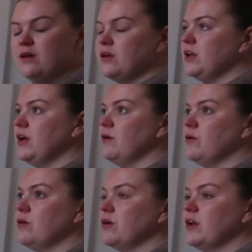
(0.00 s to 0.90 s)
you know,
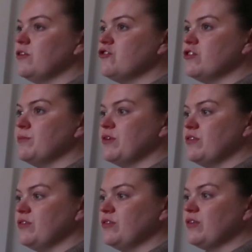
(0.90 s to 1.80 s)
kind of streamless
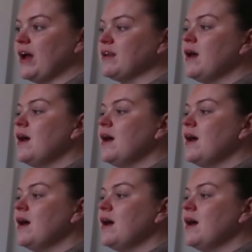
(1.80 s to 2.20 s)
inside.